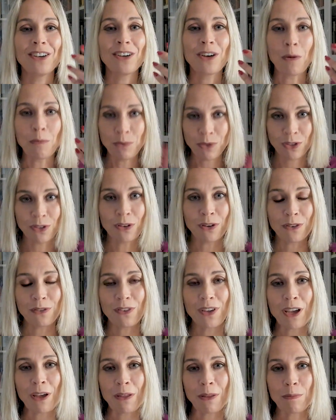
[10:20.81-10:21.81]
observe
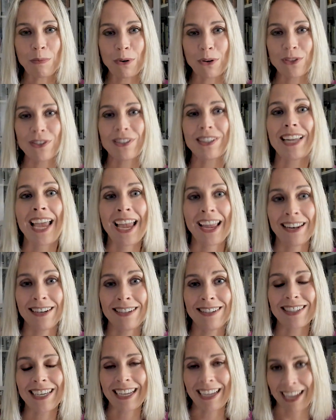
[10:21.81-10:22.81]
the other person,
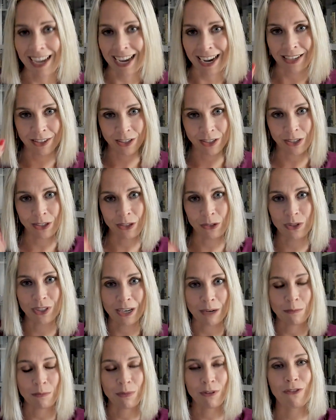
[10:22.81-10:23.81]
and as you
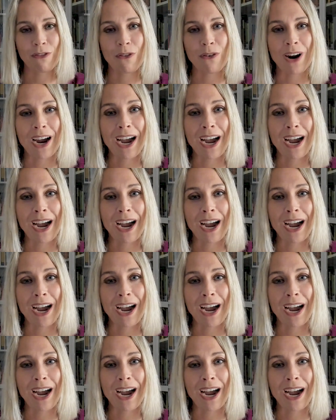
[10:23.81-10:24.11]
said before,